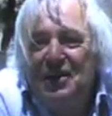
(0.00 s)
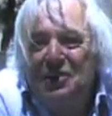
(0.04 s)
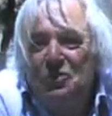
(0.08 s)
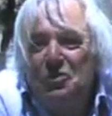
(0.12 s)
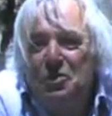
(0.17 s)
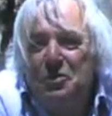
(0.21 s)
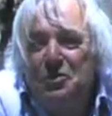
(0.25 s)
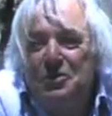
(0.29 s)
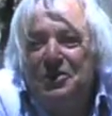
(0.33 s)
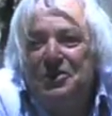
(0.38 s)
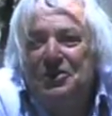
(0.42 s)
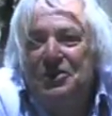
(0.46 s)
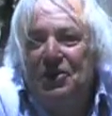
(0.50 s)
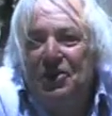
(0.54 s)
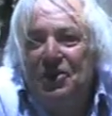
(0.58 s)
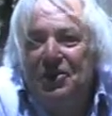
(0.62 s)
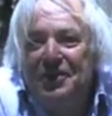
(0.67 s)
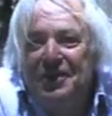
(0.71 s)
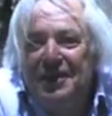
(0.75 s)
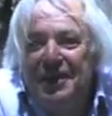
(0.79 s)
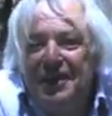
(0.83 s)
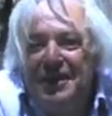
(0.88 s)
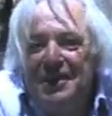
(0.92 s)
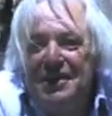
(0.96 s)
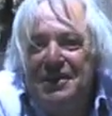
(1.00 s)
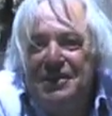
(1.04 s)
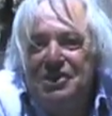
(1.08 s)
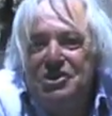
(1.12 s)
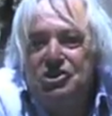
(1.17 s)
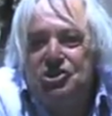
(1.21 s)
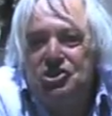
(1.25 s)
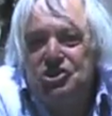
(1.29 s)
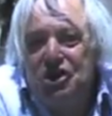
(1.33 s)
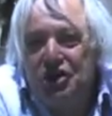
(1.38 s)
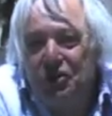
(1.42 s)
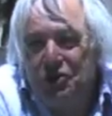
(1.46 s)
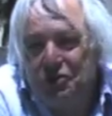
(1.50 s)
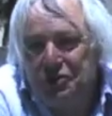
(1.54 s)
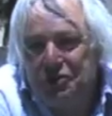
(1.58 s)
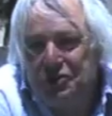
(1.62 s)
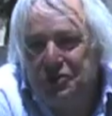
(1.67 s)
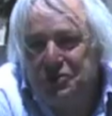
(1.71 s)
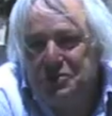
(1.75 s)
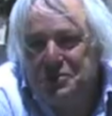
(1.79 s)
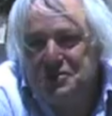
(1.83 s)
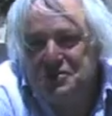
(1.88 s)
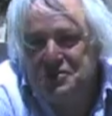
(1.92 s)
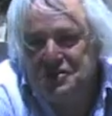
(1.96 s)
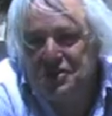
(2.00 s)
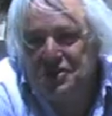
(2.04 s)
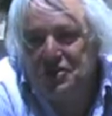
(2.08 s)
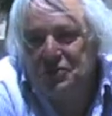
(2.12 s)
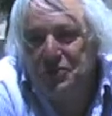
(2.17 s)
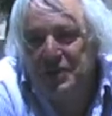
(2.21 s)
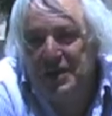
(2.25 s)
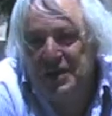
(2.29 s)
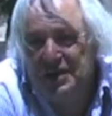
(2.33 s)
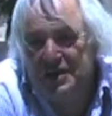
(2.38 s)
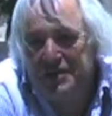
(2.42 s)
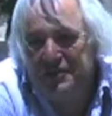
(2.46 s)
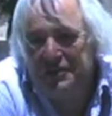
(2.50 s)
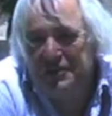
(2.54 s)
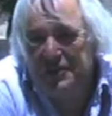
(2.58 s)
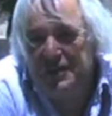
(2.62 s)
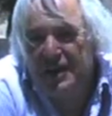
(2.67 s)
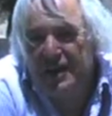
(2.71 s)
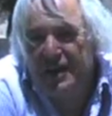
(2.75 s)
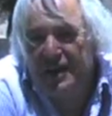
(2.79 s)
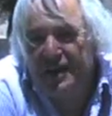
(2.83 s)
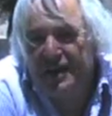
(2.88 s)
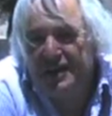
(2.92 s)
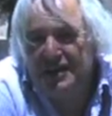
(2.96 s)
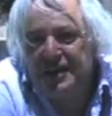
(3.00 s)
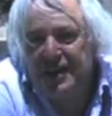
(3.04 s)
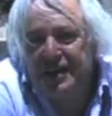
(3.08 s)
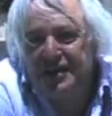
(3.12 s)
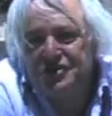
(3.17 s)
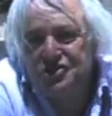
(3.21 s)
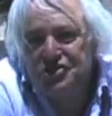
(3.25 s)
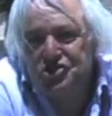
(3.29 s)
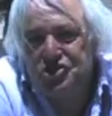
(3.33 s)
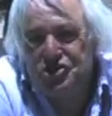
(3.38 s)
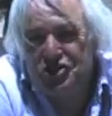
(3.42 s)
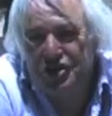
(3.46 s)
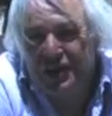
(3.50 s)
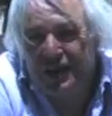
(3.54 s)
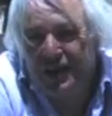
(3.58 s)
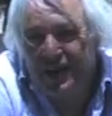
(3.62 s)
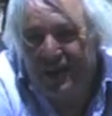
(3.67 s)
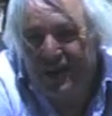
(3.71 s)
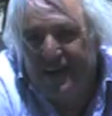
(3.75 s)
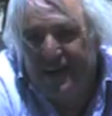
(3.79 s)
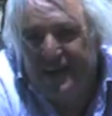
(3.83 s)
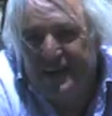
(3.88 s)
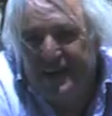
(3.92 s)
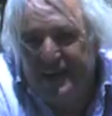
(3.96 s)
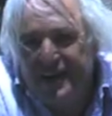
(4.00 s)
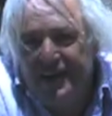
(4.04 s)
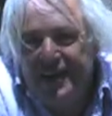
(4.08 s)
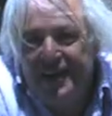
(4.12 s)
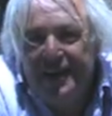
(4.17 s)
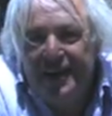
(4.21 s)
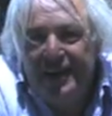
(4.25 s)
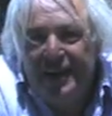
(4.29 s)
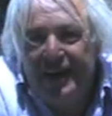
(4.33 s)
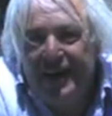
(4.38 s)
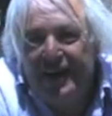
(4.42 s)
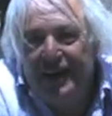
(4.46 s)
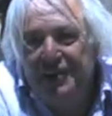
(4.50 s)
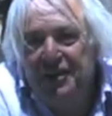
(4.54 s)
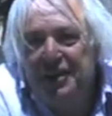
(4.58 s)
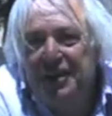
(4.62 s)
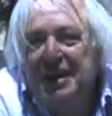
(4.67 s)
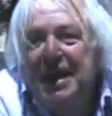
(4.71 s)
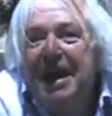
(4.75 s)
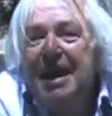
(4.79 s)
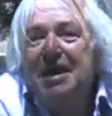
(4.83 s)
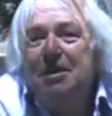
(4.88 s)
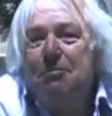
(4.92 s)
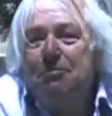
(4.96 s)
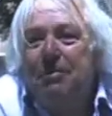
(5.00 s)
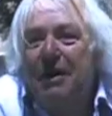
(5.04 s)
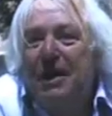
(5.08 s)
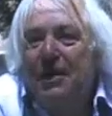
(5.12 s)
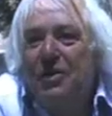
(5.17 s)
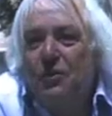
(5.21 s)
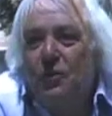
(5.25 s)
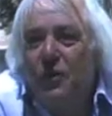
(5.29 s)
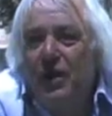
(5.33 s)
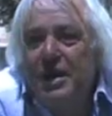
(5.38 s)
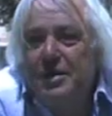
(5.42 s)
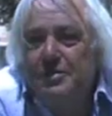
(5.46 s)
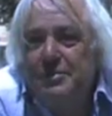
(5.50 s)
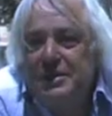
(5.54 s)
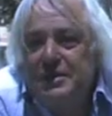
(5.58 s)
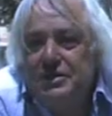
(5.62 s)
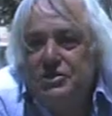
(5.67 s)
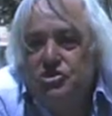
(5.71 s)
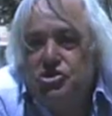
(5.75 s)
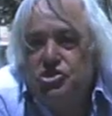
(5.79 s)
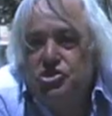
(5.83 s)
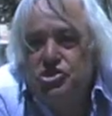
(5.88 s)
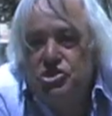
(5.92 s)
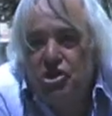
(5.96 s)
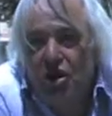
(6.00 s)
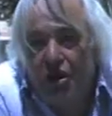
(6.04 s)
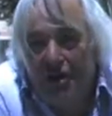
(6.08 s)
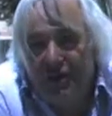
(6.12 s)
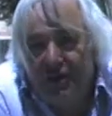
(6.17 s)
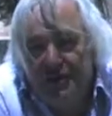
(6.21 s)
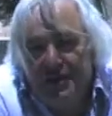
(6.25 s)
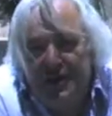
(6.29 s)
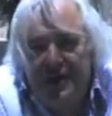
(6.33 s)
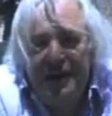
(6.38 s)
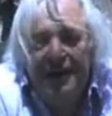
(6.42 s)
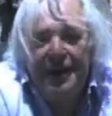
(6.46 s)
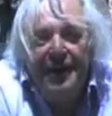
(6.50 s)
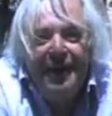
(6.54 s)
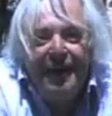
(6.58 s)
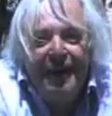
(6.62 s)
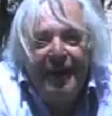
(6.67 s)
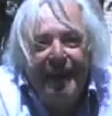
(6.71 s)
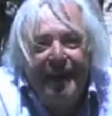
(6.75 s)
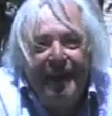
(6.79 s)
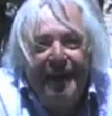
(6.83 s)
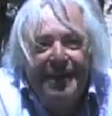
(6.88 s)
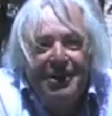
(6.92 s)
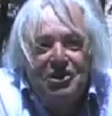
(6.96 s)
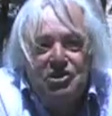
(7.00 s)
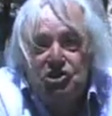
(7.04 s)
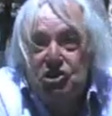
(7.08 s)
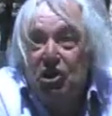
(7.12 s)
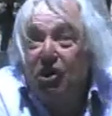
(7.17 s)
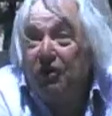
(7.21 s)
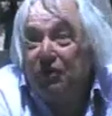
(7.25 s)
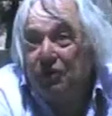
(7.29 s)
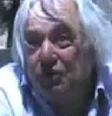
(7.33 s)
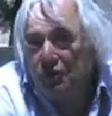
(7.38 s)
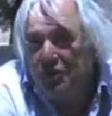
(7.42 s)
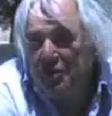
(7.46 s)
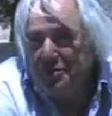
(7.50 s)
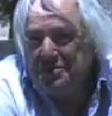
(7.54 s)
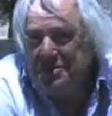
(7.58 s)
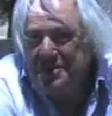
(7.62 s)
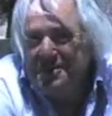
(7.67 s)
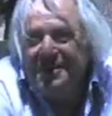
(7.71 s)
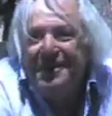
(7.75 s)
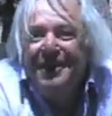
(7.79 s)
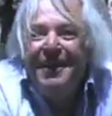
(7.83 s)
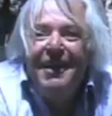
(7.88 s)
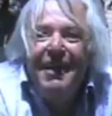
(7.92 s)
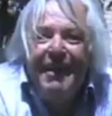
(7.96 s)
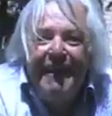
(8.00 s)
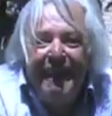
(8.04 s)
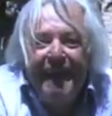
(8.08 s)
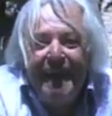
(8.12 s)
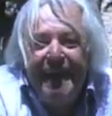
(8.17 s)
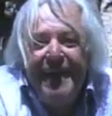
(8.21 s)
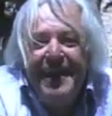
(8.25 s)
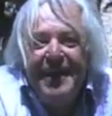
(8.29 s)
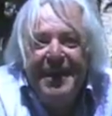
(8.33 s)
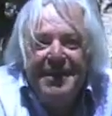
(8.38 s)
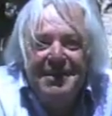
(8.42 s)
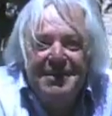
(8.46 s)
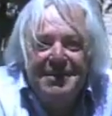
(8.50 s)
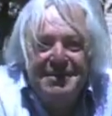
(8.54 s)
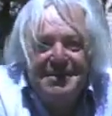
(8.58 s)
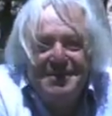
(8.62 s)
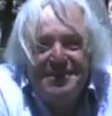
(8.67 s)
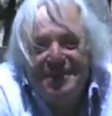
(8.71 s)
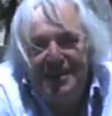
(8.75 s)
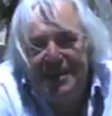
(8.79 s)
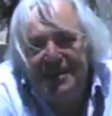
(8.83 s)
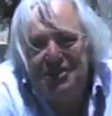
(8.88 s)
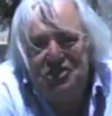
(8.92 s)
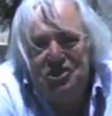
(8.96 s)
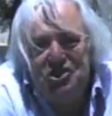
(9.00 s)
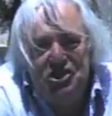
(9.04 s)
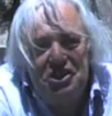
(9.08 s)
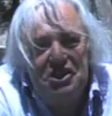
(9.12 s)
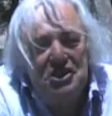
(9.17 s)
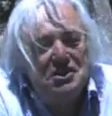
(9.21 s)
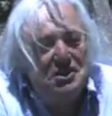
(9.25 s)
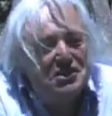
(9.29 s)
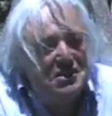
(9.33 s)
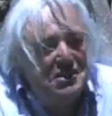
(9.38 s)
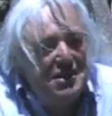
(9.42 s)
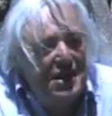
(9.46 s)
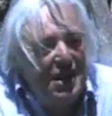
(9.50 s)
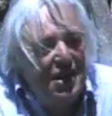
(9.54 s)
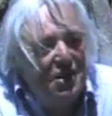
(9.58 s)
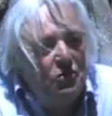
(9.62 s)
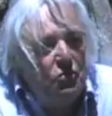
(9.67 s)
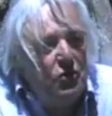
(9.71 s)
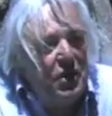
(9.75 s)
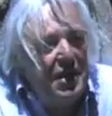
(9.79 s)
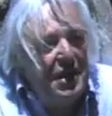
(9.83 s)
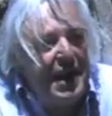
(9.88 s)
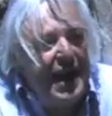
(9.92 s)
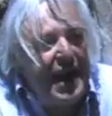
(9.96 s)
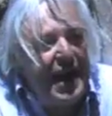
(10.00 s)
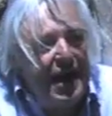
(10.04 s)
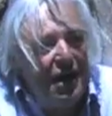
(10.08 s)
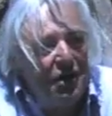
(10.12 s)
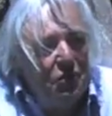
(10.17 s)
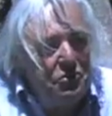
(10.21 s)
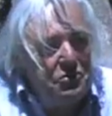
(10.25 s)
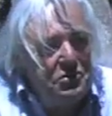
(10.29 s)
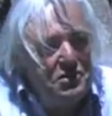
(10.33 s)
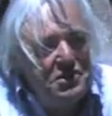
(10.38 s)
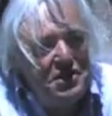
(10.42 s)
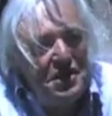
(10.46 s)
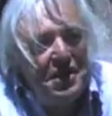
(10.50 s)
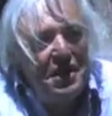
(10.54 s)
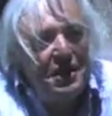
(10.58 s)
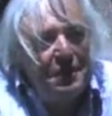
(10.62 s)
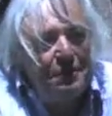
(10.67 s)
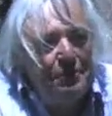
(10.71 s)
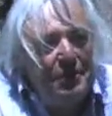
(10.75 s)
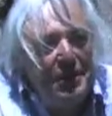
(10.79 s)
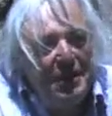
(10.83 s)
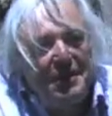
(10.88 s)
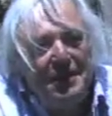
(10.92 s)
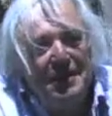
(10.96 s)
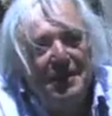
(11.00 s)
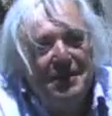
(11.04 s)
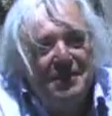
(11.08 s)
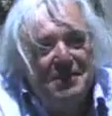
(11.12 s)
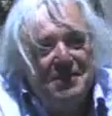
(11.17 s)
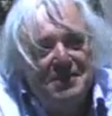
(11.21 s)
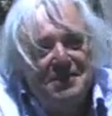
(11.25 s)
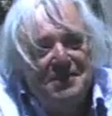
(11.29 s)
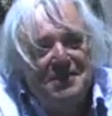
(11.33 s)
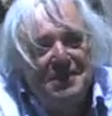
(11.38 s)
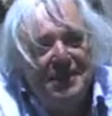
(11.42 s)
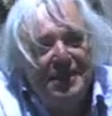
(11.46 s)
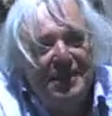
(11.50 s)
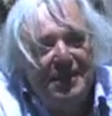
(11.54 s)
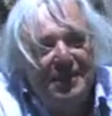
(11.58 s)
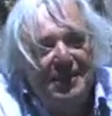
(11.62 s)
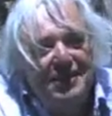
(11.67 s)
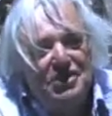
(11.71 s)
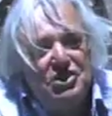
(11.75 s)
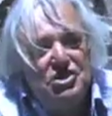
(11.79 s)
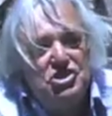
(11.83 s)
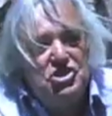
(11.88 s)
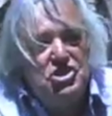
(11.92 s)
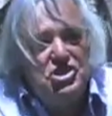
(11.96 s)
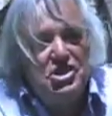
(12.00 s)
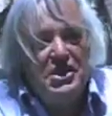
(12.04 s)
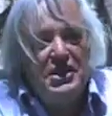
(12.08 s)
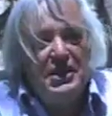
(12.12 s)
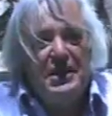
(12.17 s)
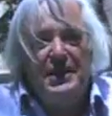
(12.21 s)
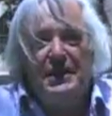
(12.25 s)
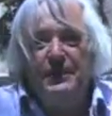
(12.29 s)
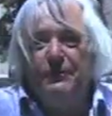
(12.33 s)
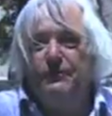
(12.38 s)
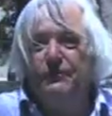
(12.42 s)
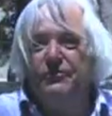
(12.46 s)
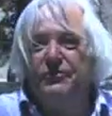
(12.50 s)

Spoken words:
woman called Lady Shok, who was the queen of Yashjilan. The name, by the way, means shark, shark woman. And she's renowned because she